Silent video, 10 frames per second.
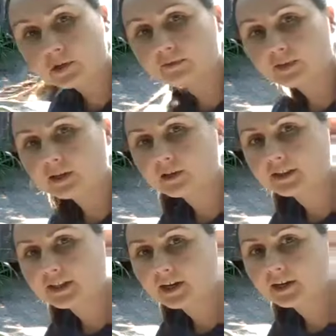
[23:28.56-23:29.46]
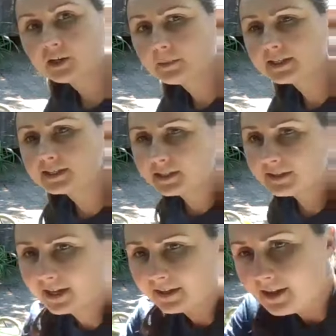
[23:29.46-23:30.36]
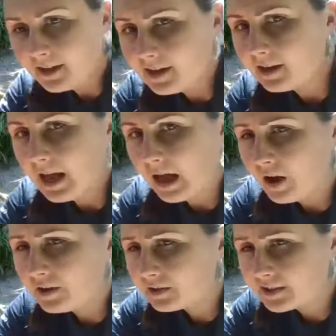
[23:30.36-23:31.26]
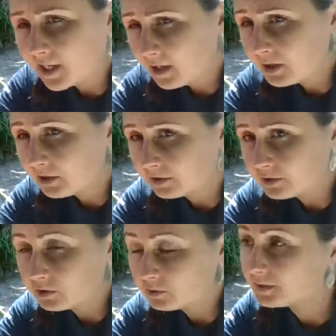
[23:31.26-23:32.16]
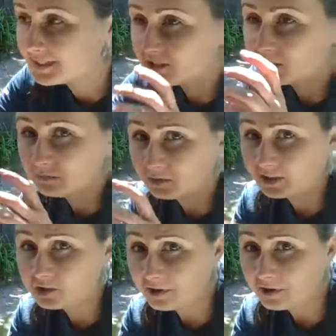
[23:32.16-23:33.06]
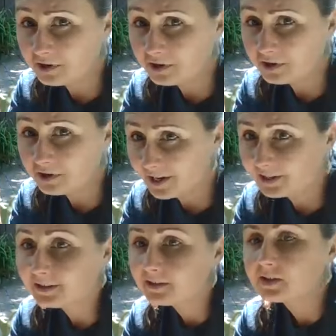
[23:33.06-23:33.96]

your finger in there, you might see that under a centimeter or two, it's actually really dry.